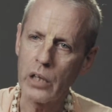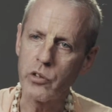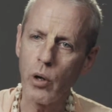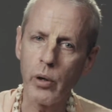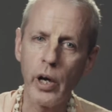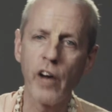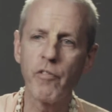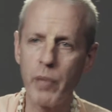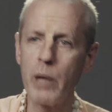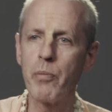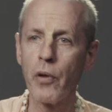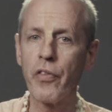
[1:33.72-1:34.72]
So you have
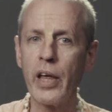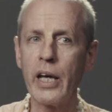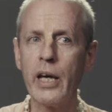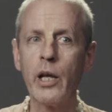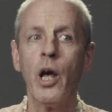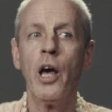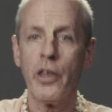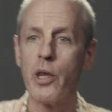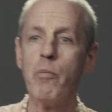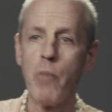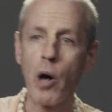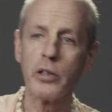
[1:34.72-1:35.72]
people thinking the
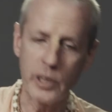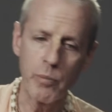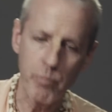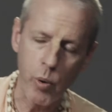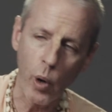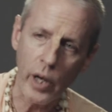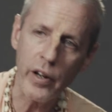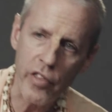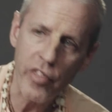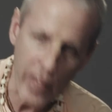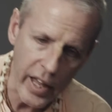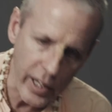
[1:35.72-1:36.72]
most important
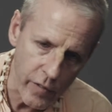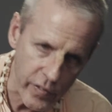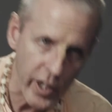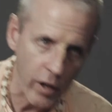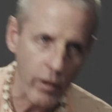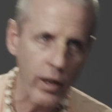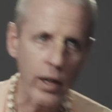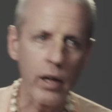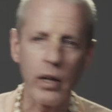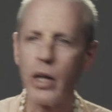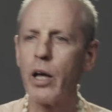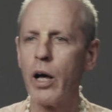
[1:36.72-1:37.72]
thing of their uh,
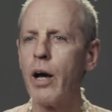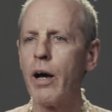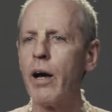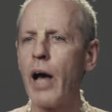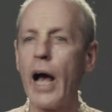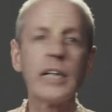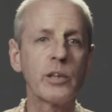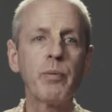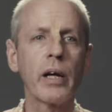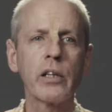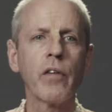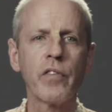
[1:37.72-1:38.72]
uh,
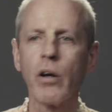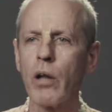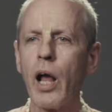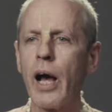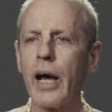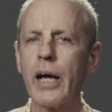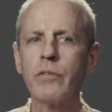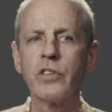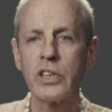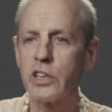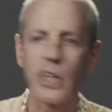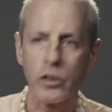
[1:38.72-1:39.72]
aspect of their lives
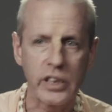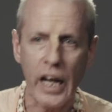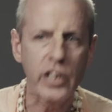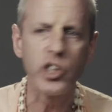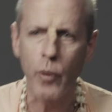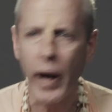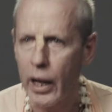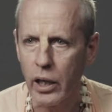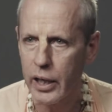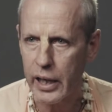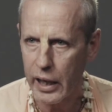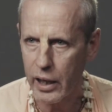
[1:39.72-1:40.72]
is their
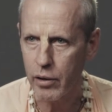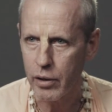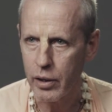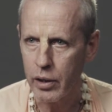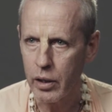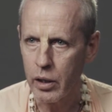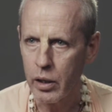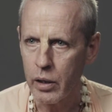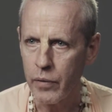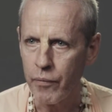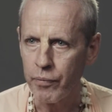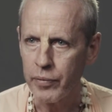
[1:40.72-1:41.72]
sexuality.
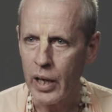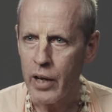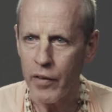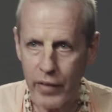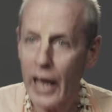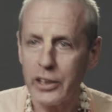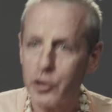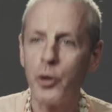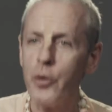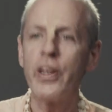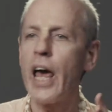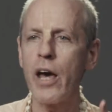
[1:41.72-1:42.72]
That's
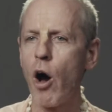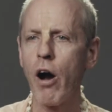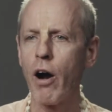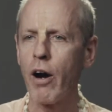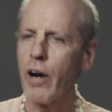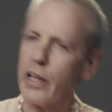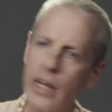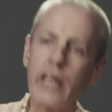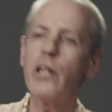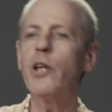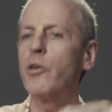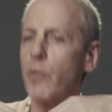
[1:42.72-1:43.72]
who they are, and they
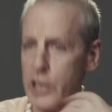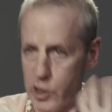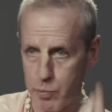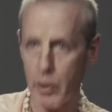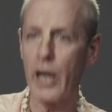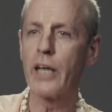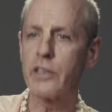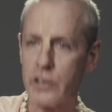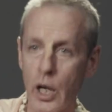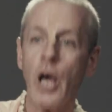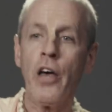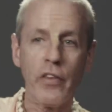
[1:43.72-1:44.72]
need to
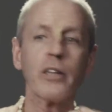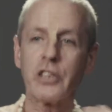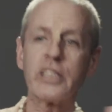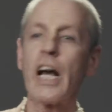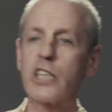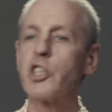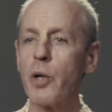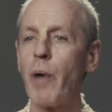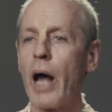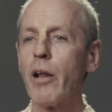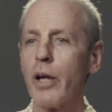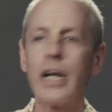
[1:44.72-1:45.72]
express their
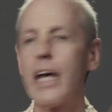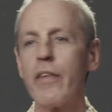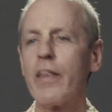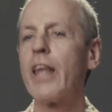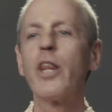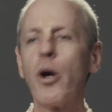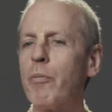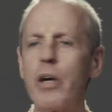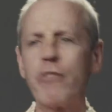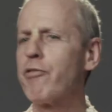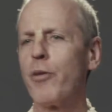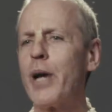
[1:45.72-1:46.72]
sexuality, and then they'll be
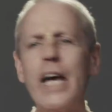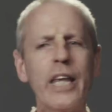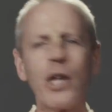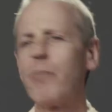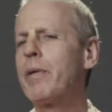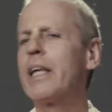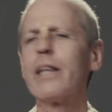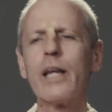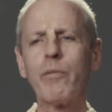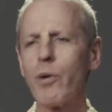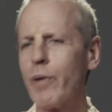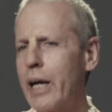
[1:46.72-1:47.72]
free, they'll be
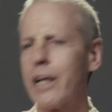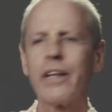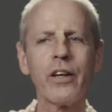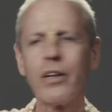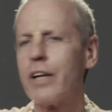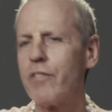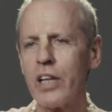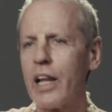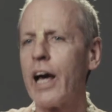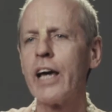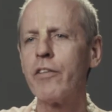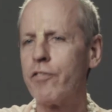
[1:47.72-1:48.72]
liberated, they'll live a
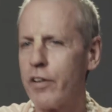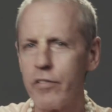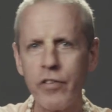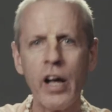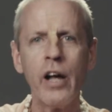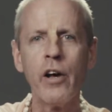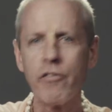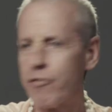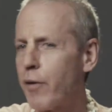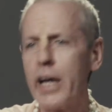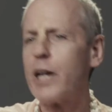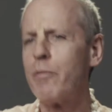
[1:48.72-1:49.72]
life of
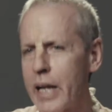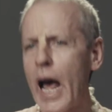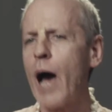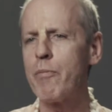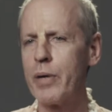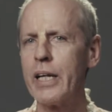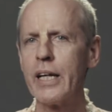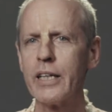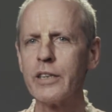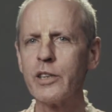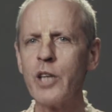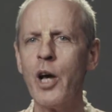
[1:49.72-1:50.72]
freedom and
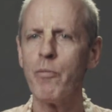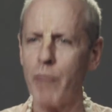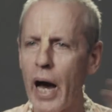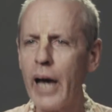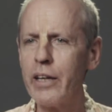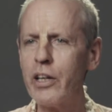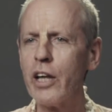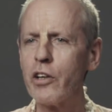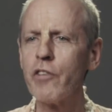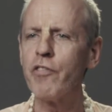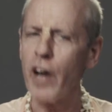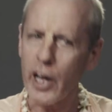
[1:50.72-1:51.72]
happiness by
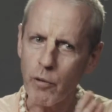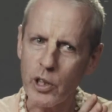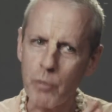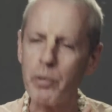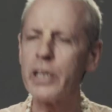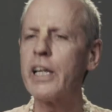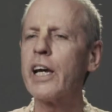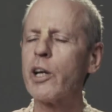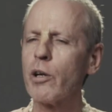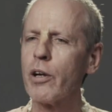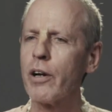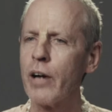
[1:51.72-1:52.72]
identifying with a
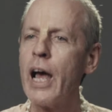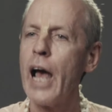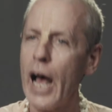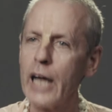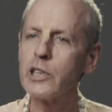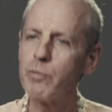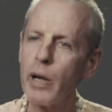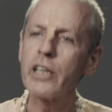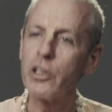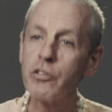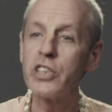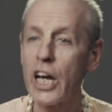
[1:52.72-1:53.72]
particular
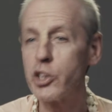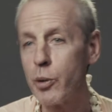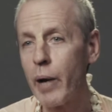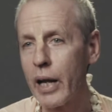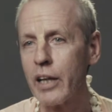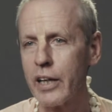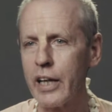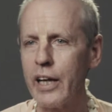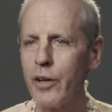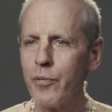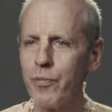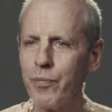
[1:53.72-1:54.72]
aspect of sexuality.